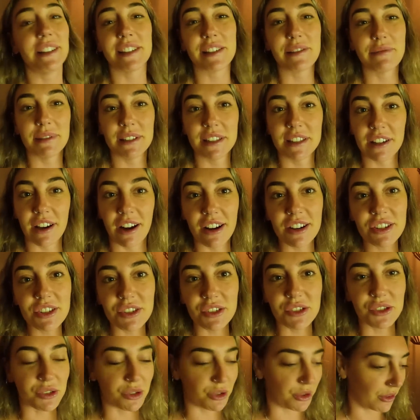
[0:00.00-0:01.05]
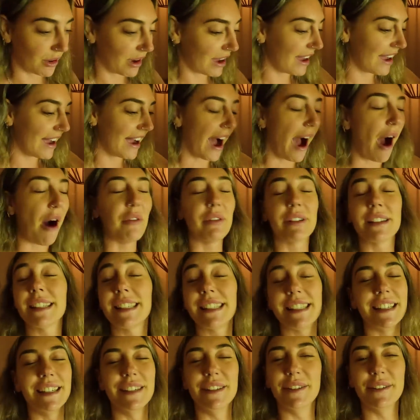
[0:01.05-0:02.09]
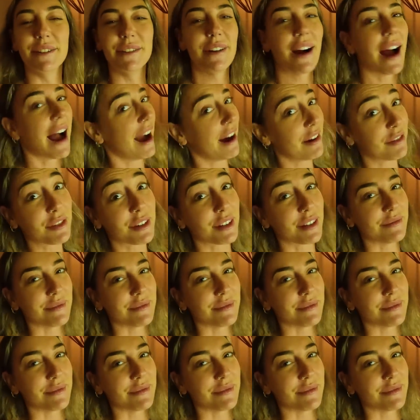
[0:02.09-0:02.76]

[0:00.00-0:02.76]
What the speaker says: this massage, so I will see you after